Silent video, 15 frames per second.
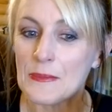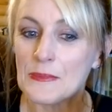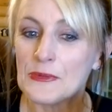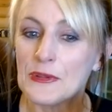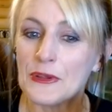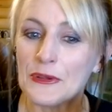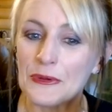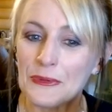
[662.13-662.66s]

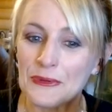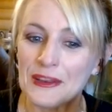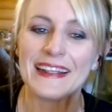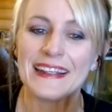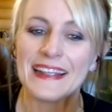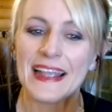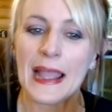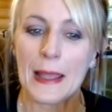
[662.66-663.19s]

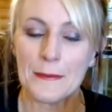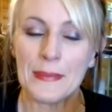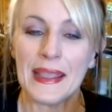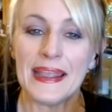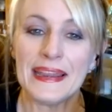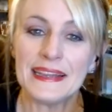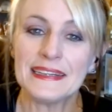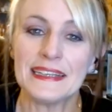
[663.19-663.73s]
Dude. I'm
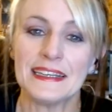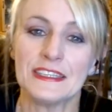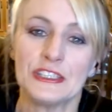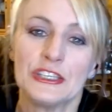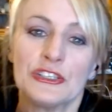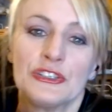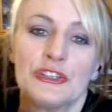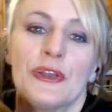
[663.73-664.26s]
paying
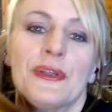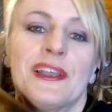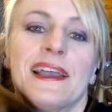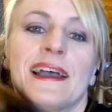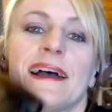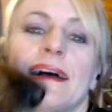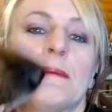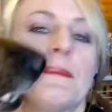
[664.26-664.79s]
attention to you.
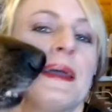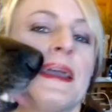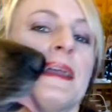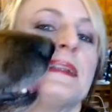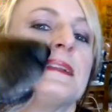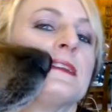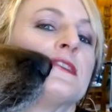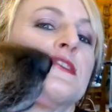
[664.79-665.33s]
I'm
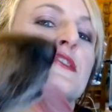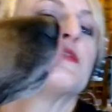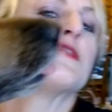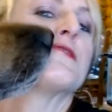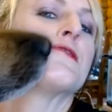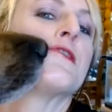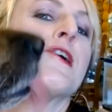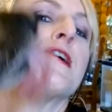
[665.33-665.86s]
paying attention
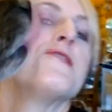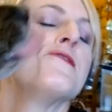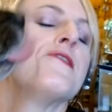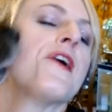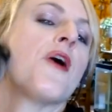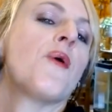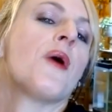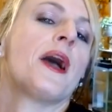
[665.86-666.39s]
to you. I
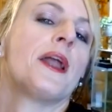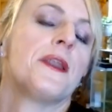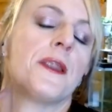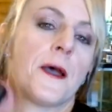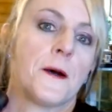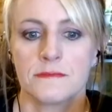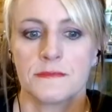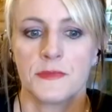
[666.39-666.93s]
know, I
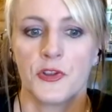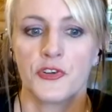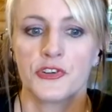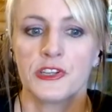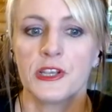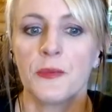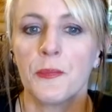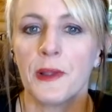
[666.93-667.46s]
know. You're
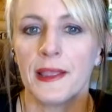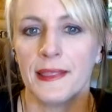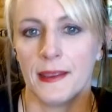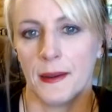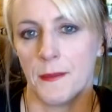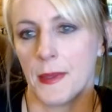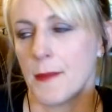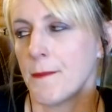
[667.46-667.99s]
still
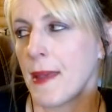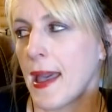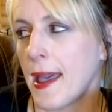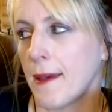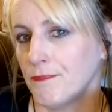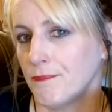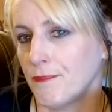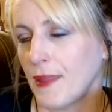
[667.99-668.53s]
breathing in my
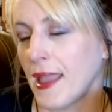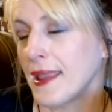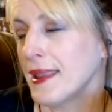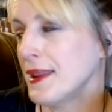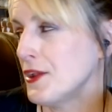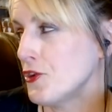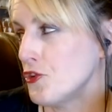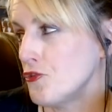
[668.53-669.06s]
mind. I
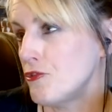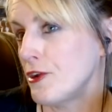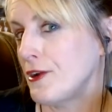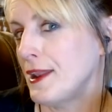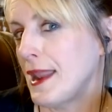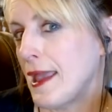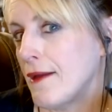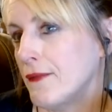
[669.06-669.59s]
can hear you
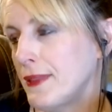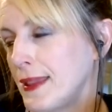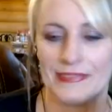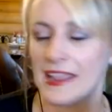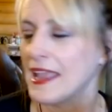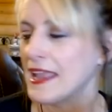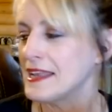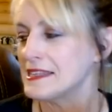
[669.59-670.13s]
very loudly.
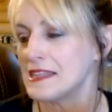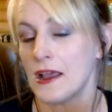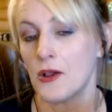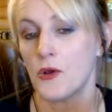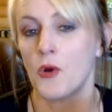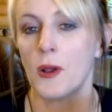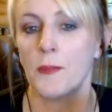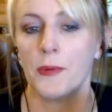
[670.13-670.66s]
He's not
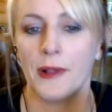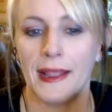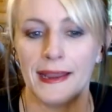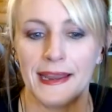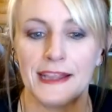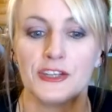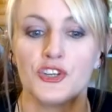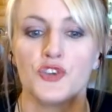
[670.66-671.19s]

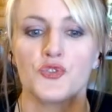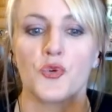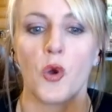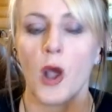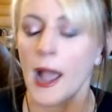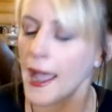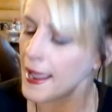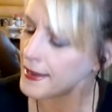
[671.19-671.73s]
cooperating as usual.
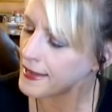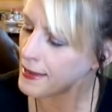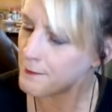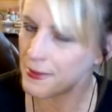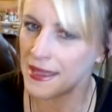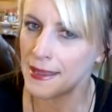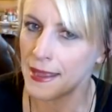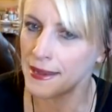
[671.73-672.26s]

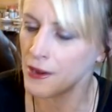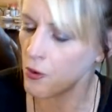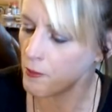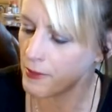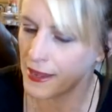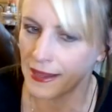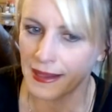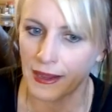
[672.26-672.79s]

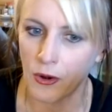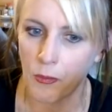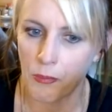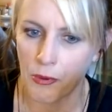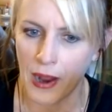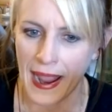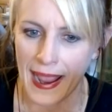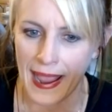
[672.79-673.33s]
Don't be a little
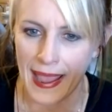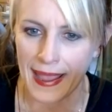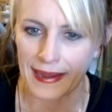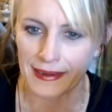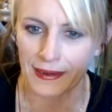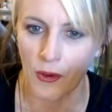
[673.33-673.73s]
brat.